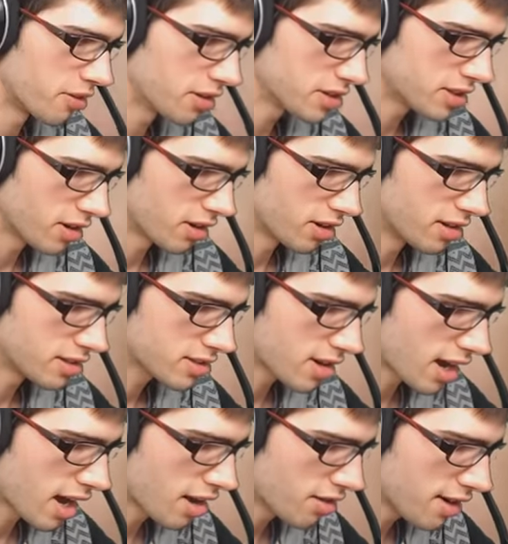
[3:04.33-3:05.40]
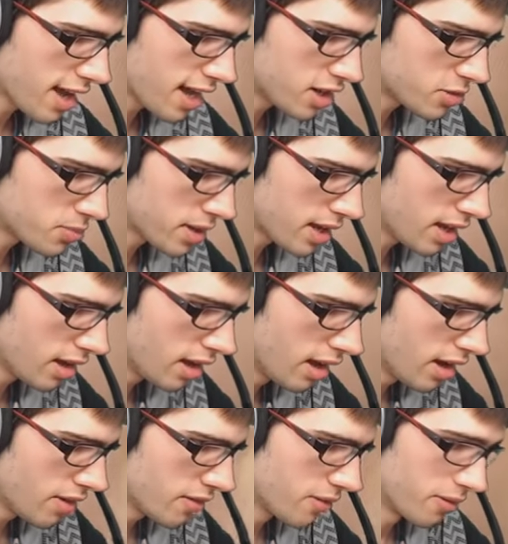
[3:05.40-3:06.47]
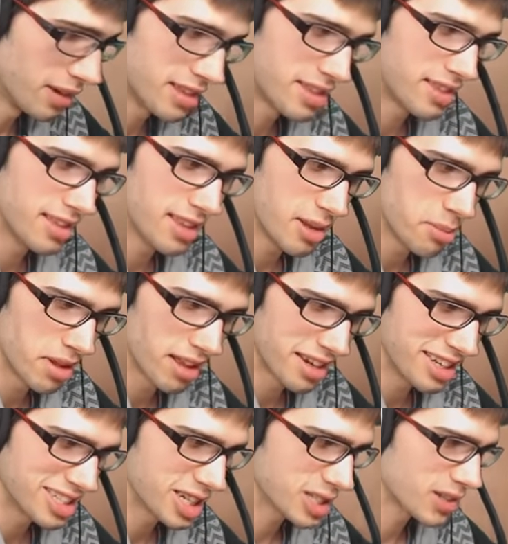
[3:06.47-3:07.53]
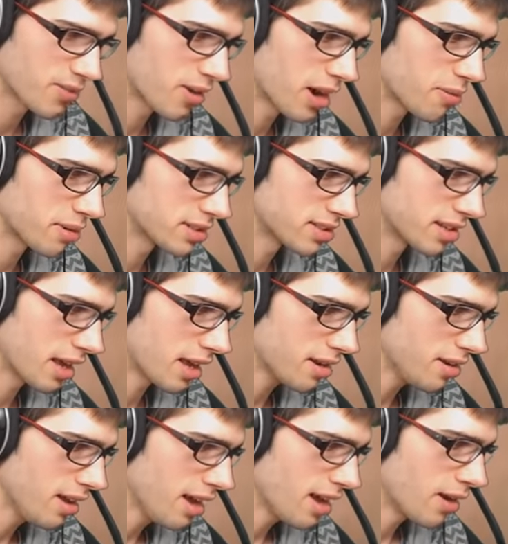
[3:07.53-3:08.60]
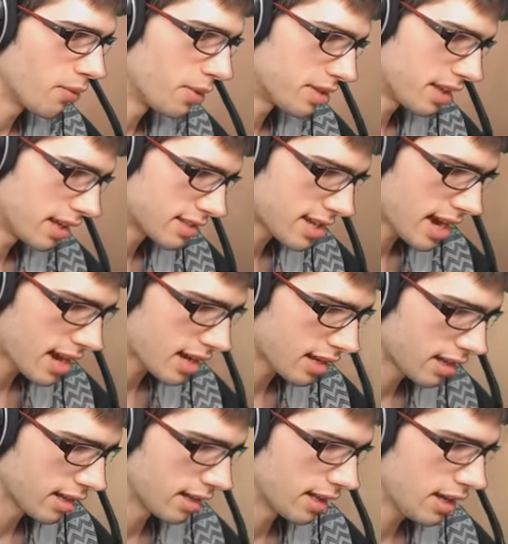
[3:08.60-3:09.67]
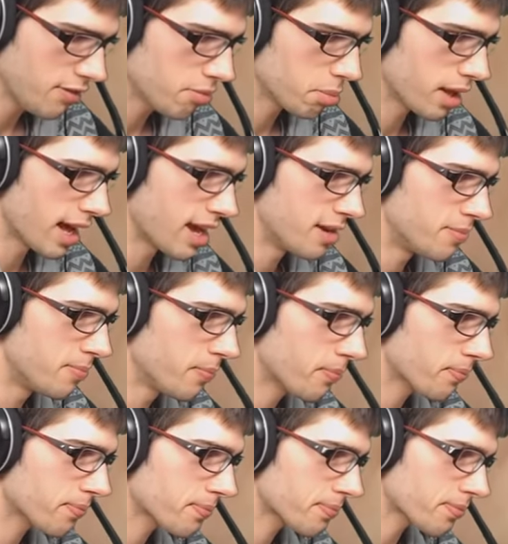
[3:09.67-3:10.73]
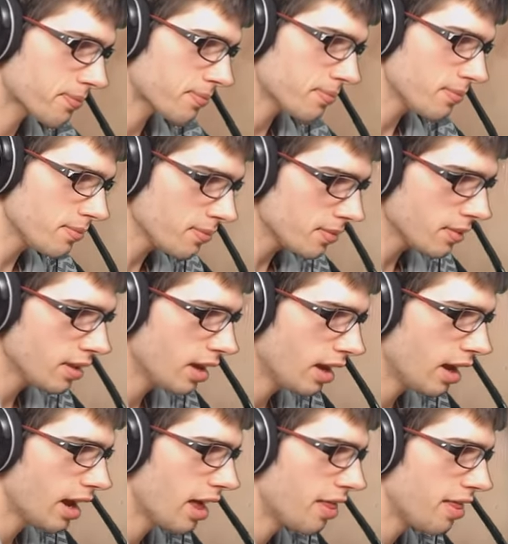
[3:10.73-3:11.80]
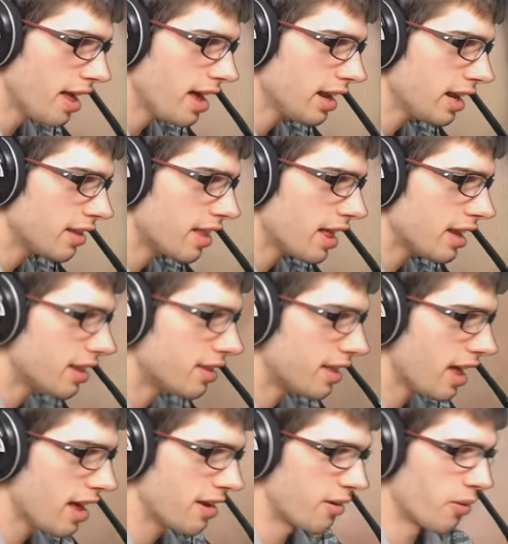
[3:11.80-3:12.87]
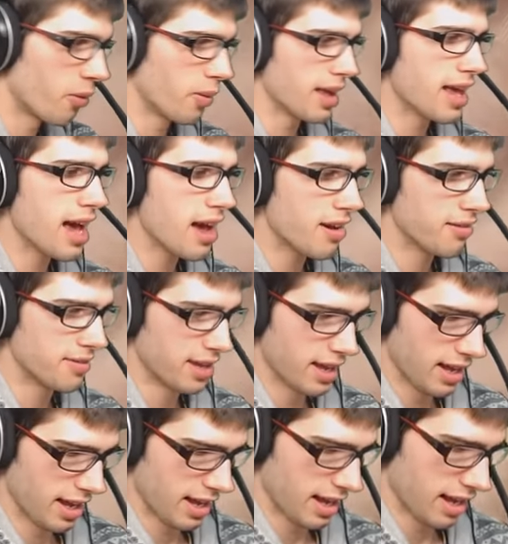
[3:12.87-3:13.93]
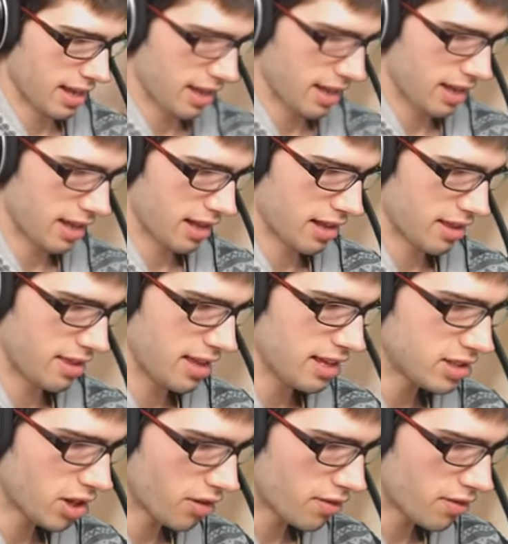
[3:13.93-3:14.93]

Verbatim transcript: Virizion. It's got 100 HP with the ability Justified once again, with the attack Leaf Blade. And then, and then, and then, we have the